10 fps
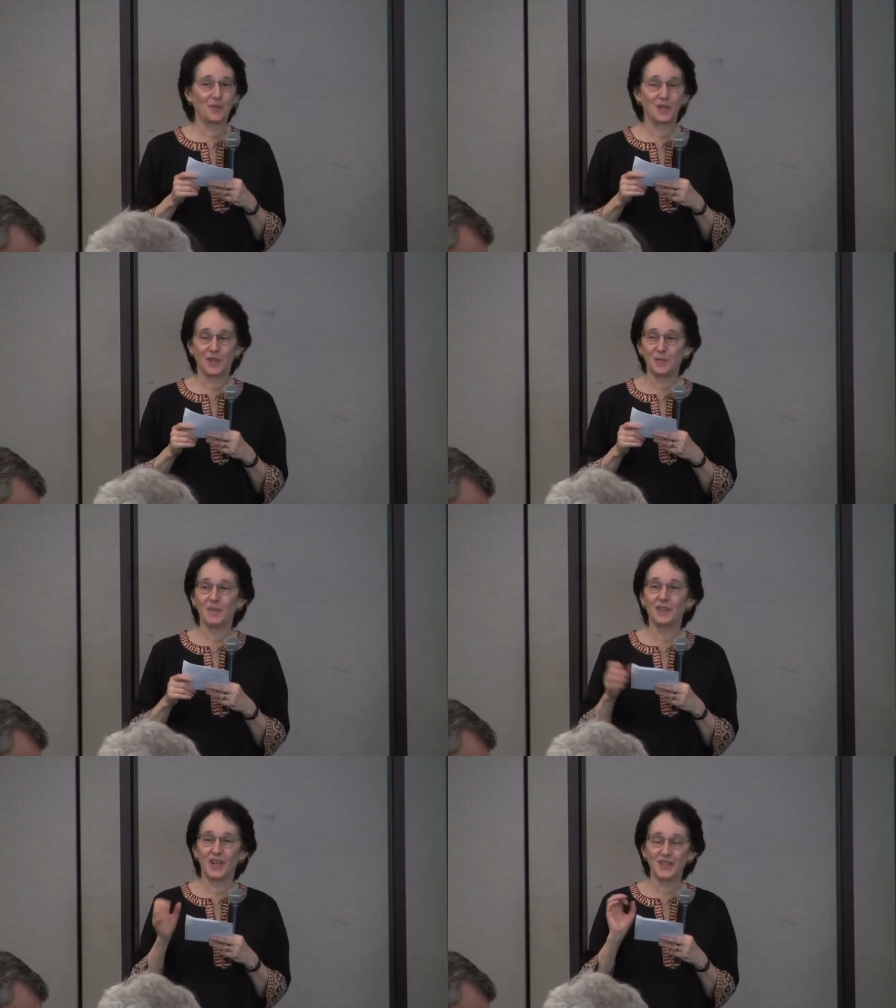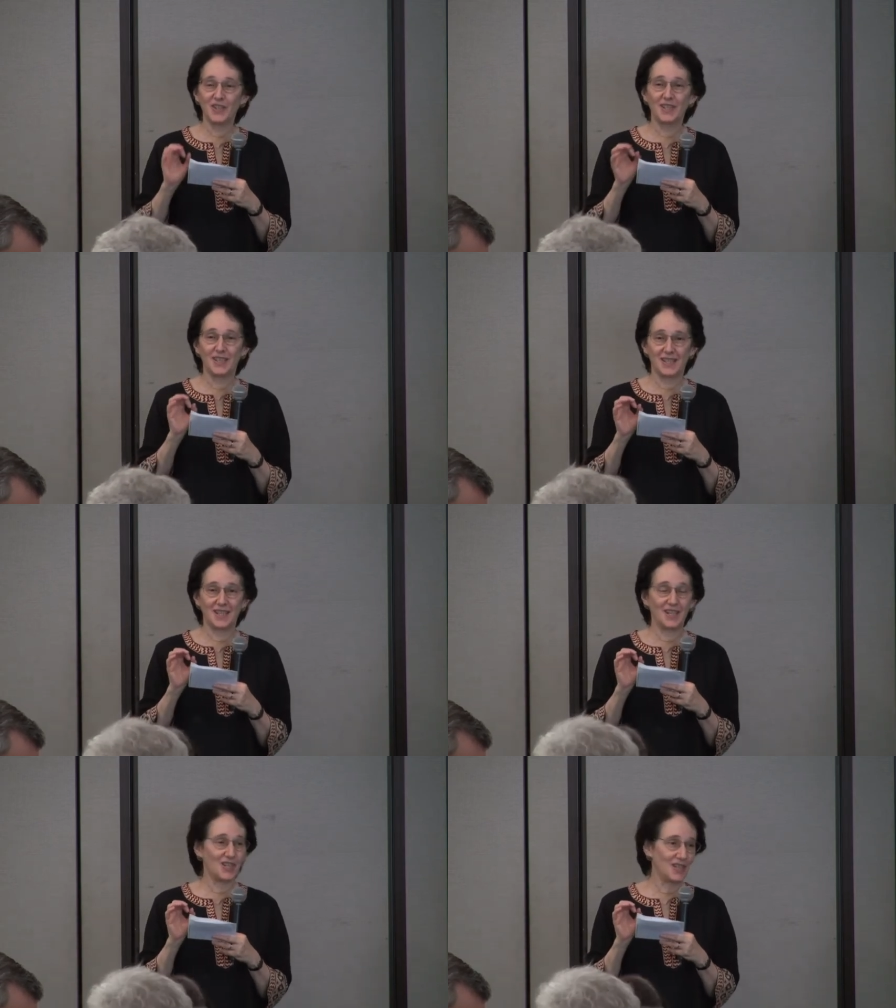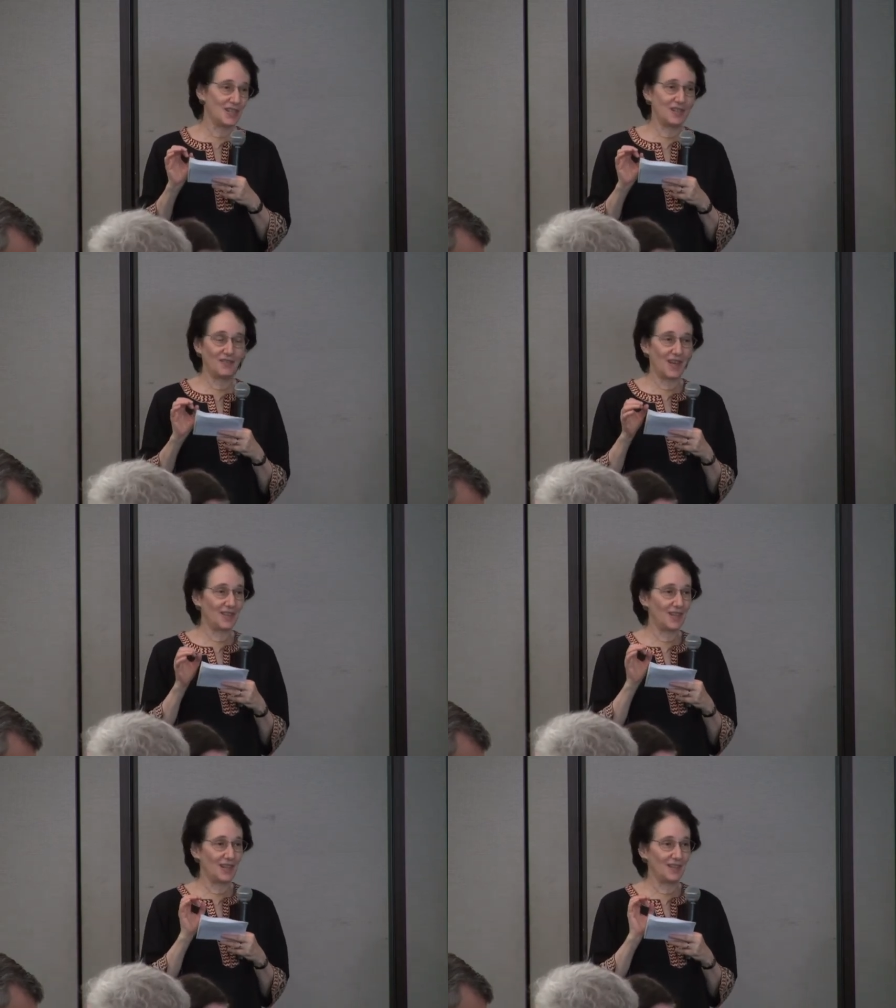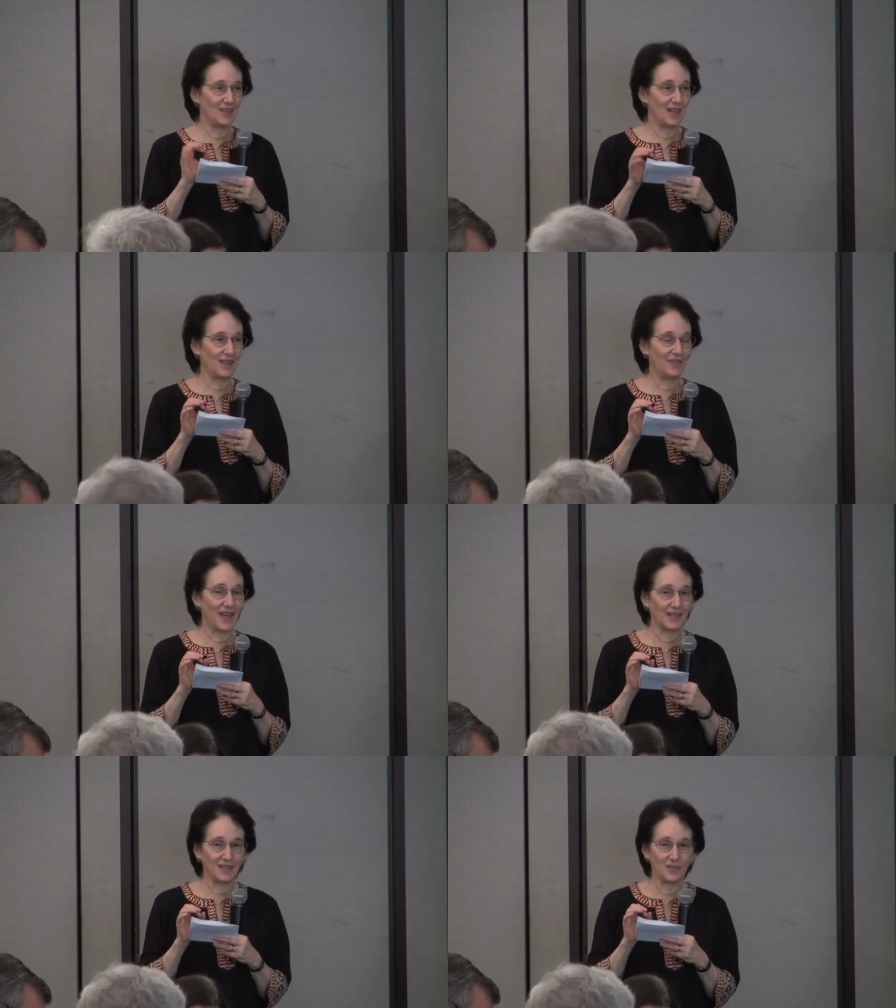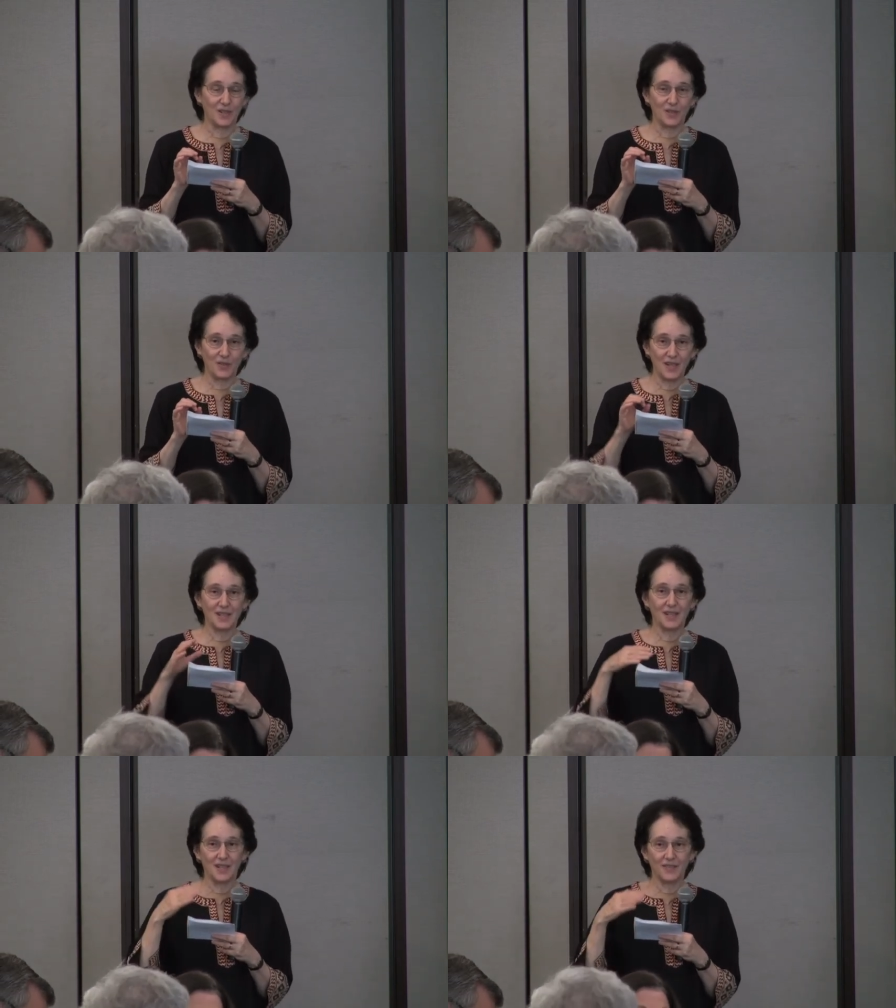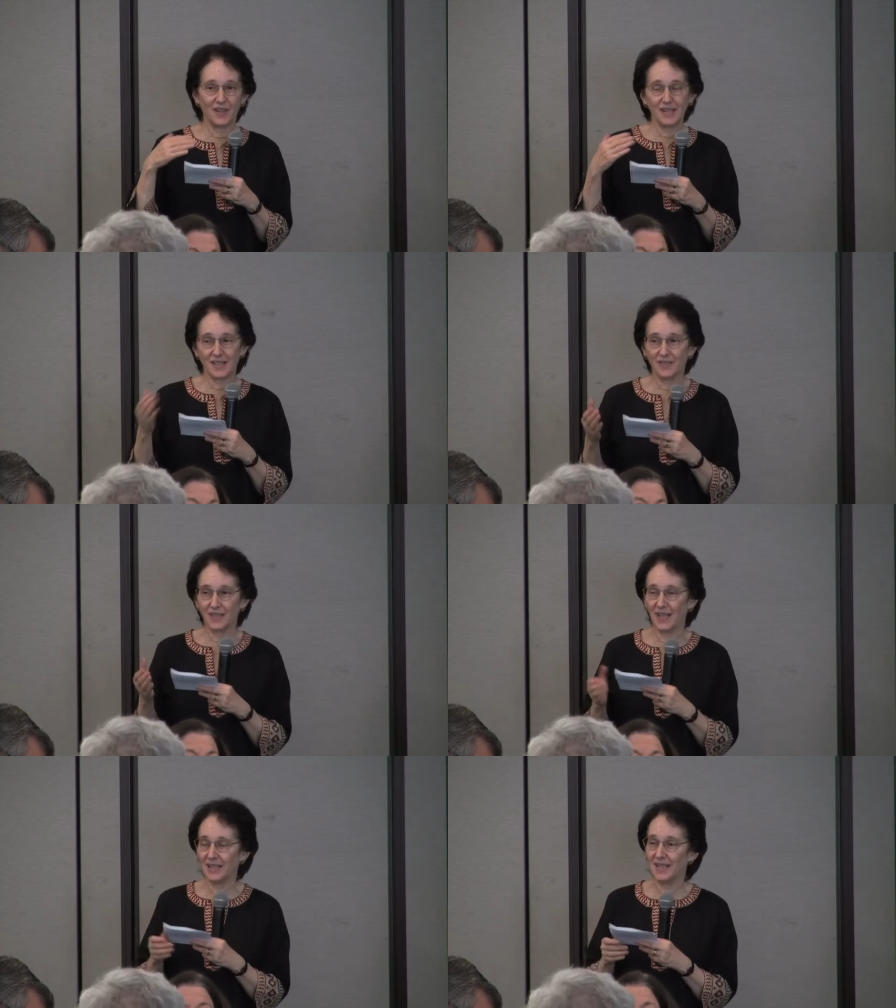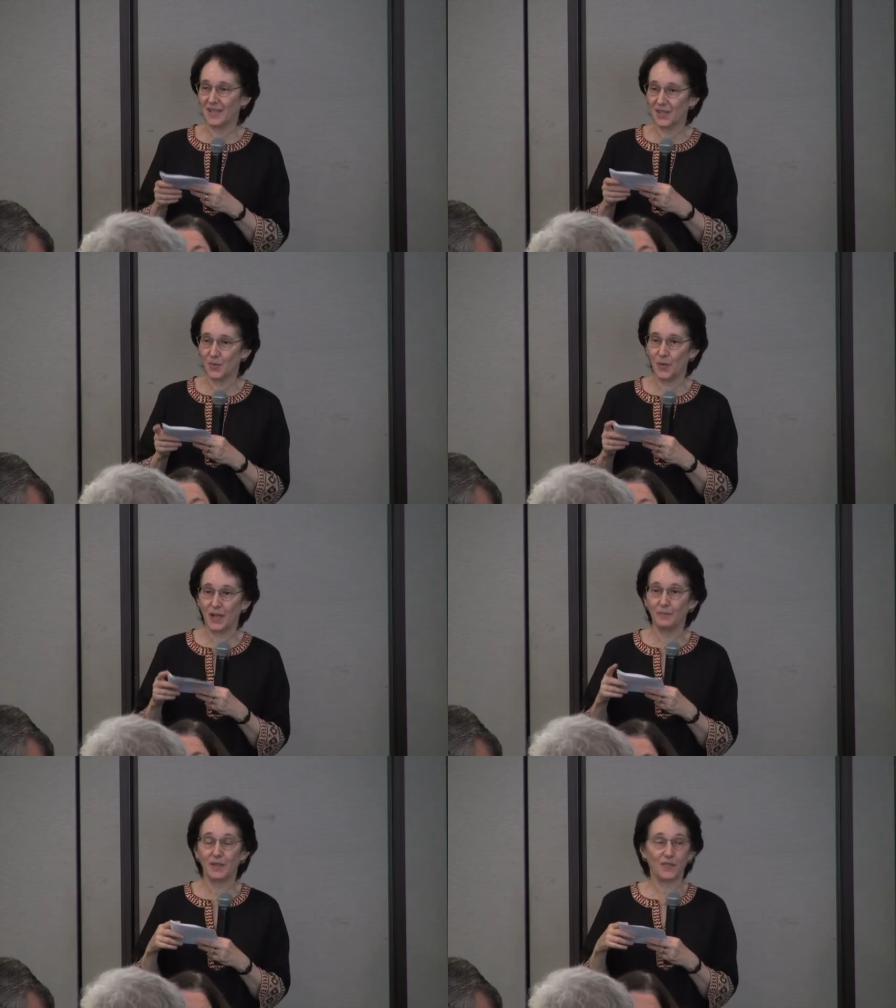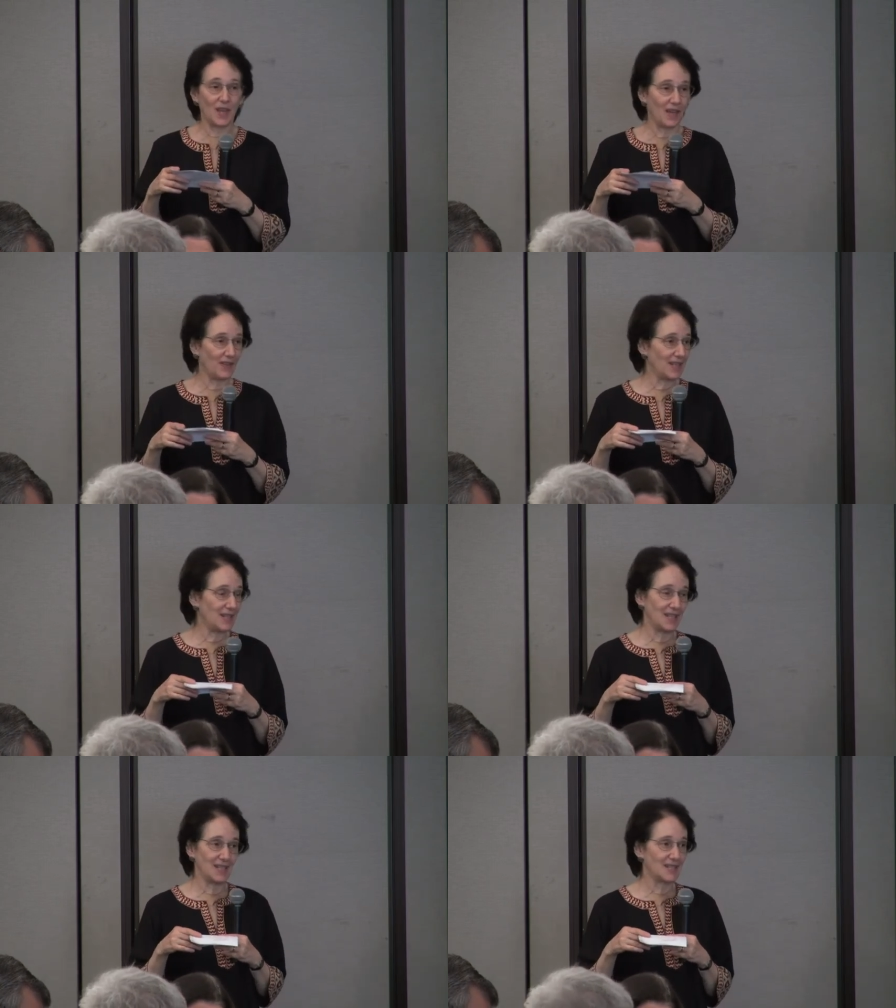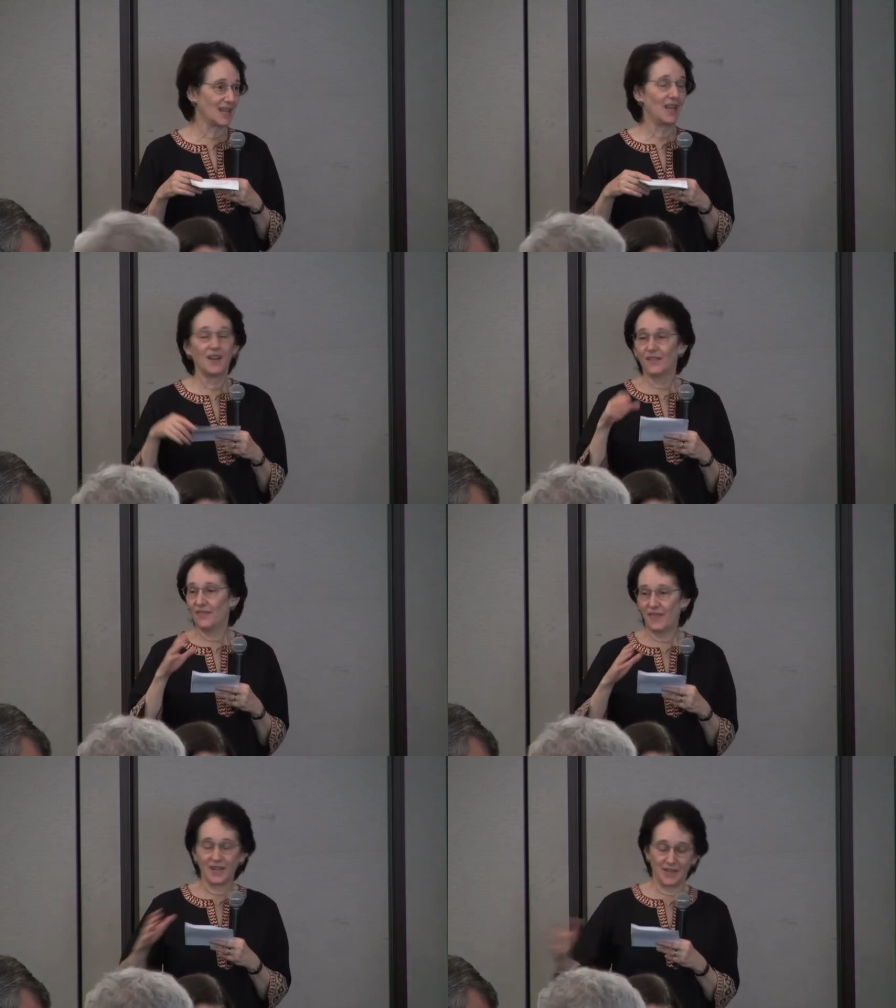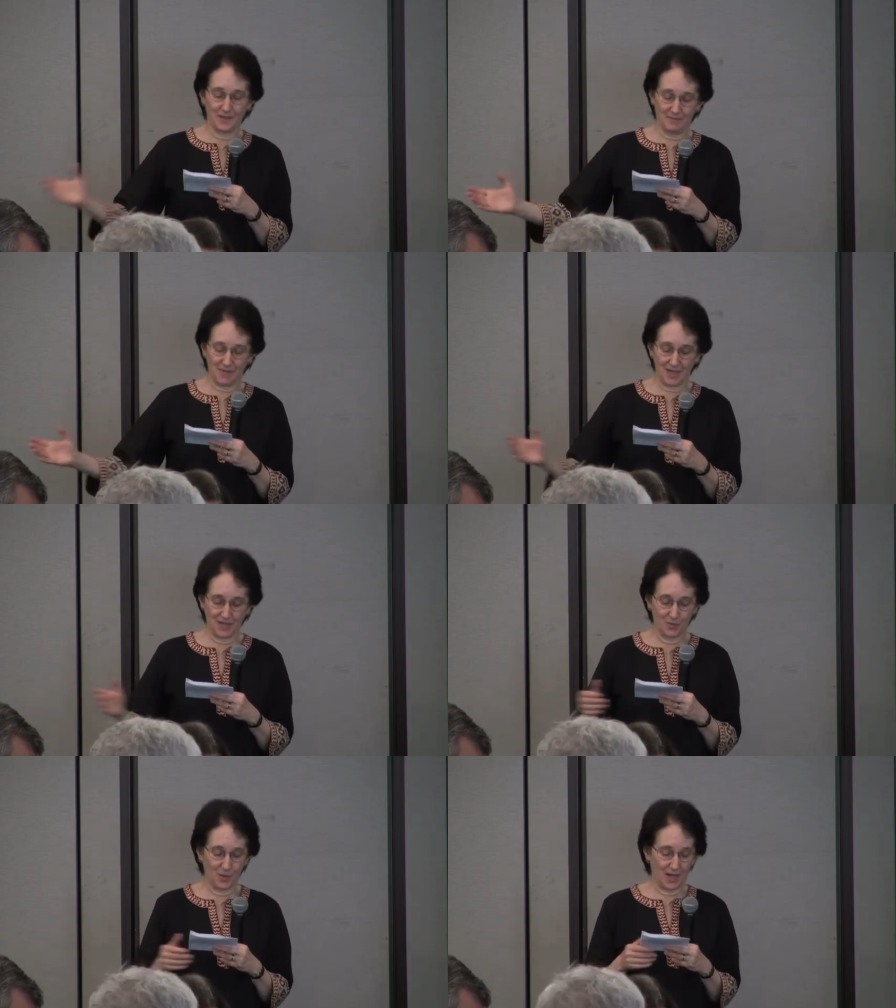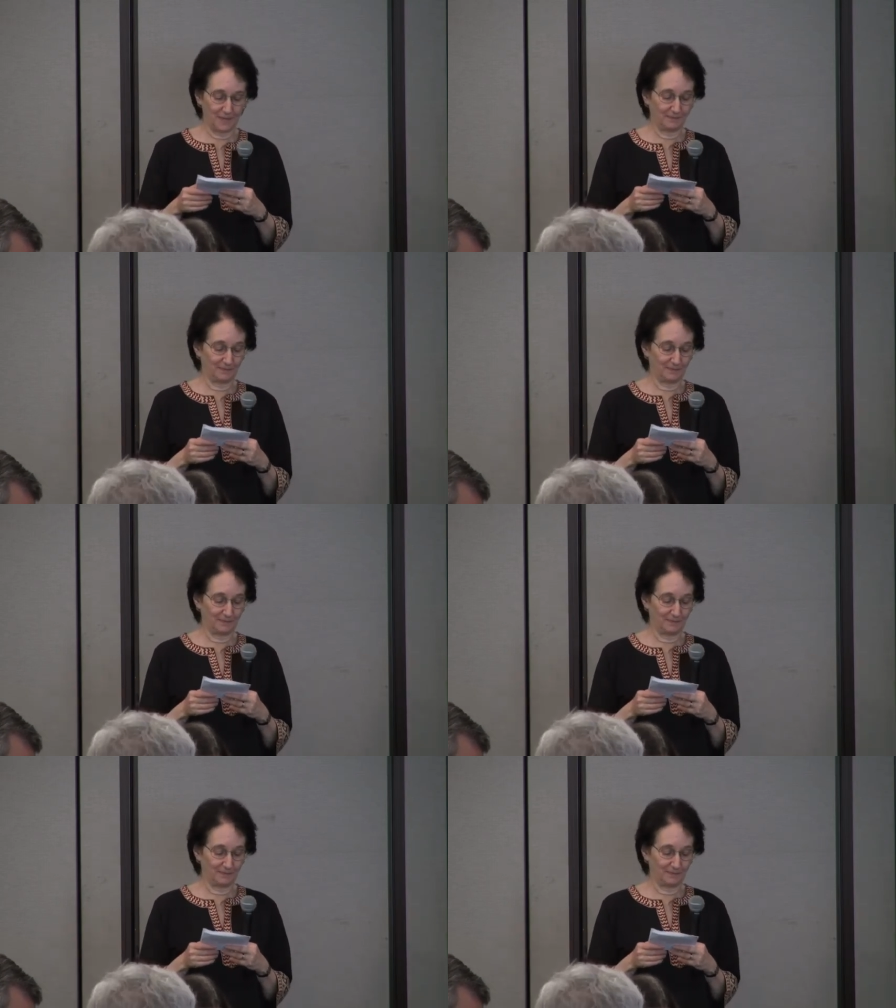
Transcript: We're going to be launching this initiative at the uh, faculty retreat and in various other contexts as well. But if you have ideas, funnel them his way.